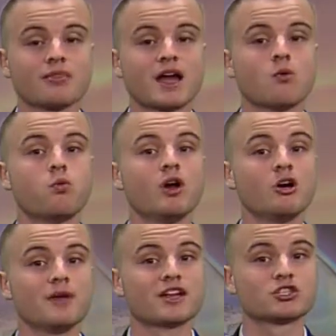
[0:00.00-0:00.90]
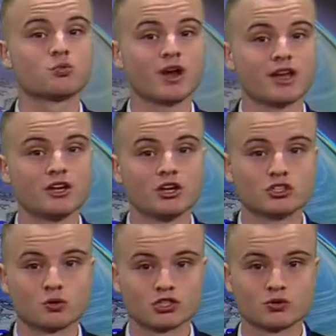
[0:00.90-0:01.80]
that will make its way
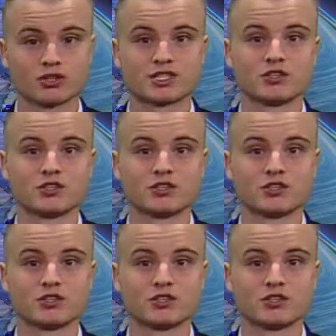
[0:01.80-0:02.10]
towards north